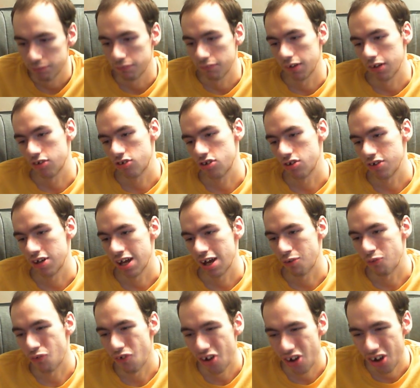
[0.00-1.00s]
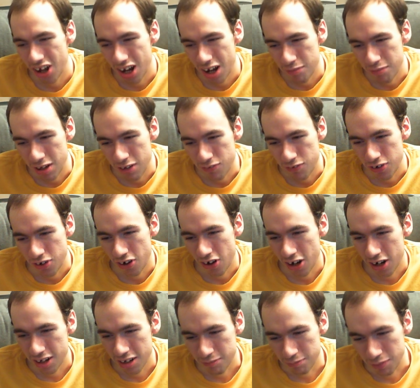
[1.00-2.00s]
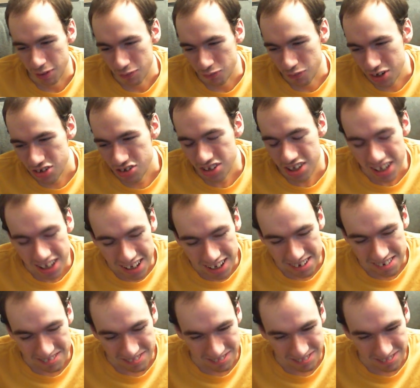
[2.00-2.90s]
So yeah, wine I'm iffy on, but whiskey,